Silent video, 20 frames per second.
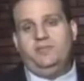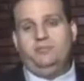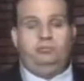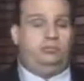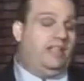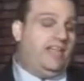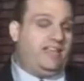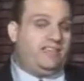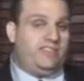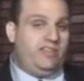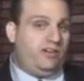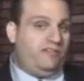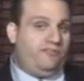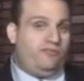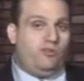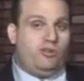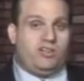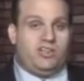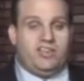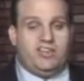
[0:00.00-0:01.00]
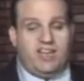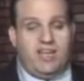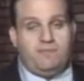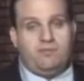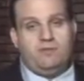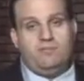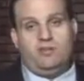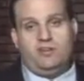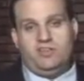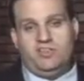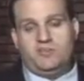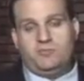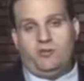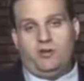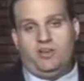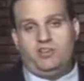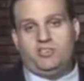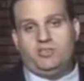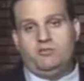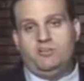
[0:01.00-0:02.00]
Black therefore could not promote his
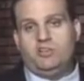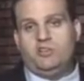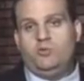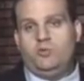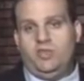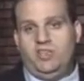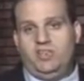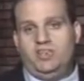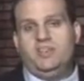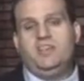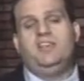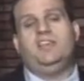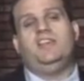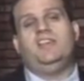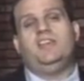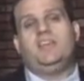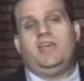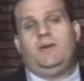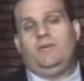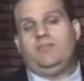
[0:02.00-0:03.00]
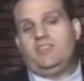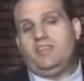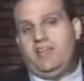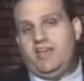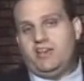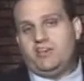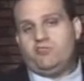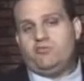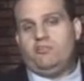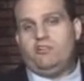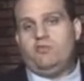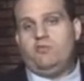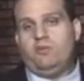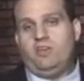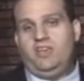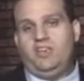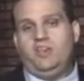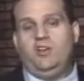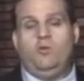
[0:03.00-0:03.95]
pawn to a queen, and with an extra queen,